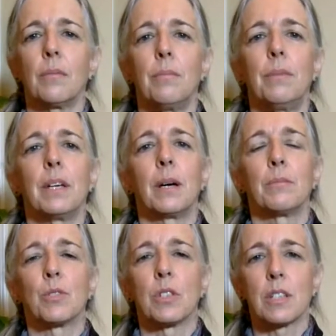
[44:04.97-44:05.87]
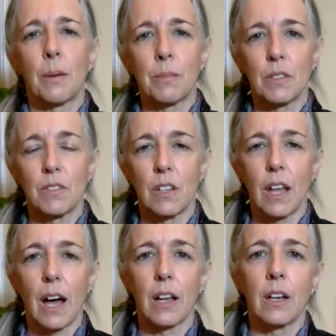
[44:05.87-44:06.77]
becomes receptive to
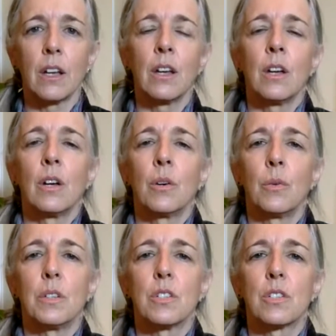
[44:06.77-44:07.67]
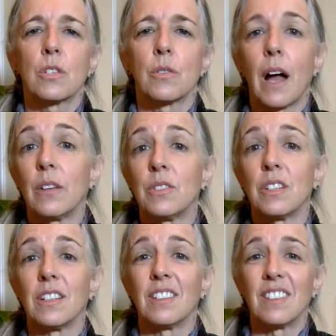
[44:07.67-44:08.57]
that which surrounds
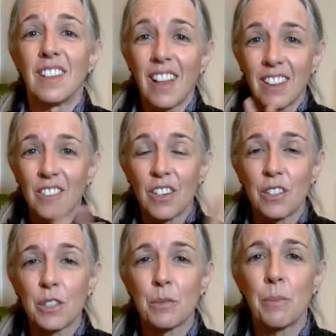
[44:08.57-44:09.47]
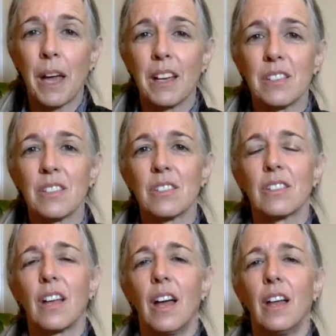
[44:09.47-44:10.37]
it, like the very
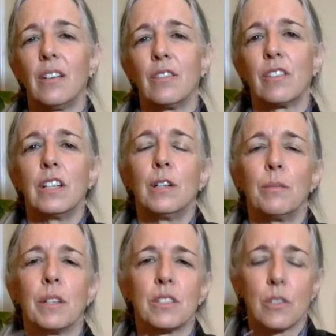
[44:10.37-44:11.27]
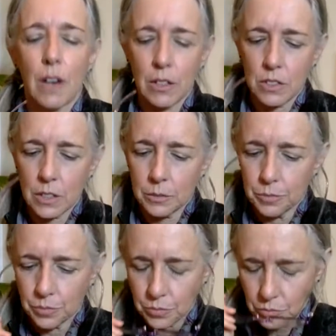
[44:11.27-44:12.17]
space and freedom that surrounds it.
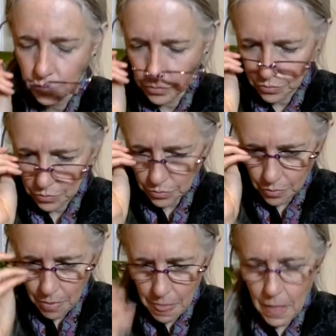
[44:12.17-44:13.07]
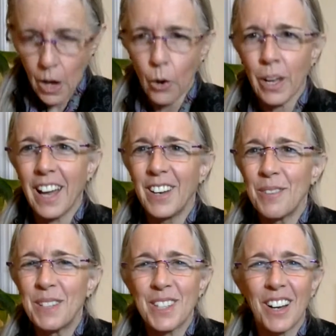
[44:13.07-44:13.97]
Okay, I know
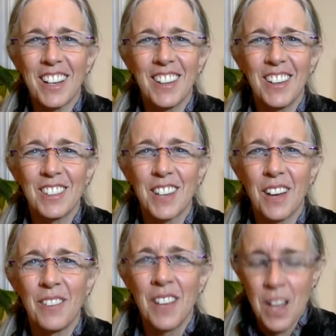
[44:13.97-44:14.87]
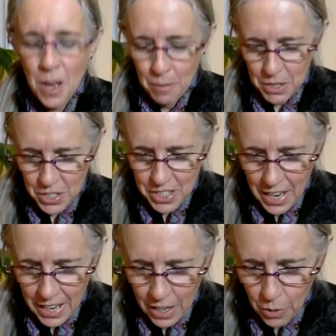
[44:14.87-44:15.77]
I've been talking a long time, but just
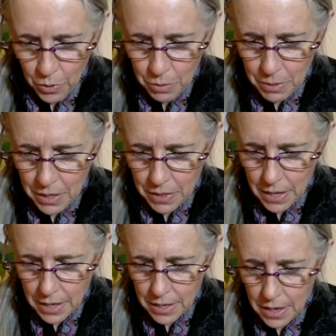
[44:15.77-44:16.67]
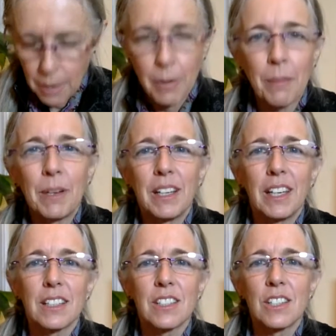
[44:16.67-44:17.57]
hang on with me, and then I'm going to
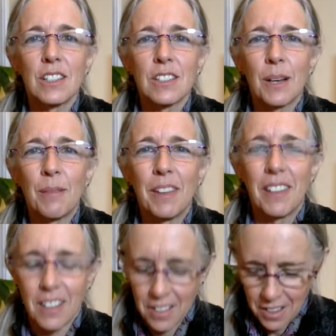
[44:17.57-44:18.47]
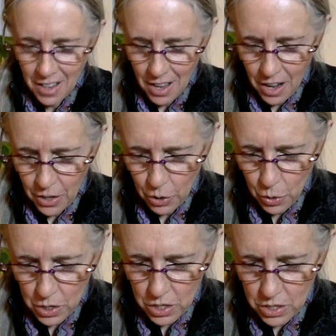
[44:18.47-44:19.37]
get to some of the other
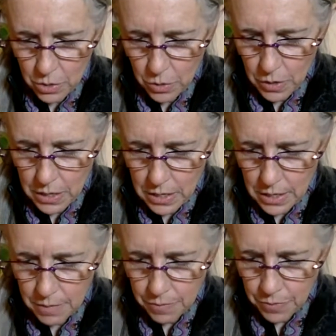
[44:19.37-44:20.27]
questions that were written in.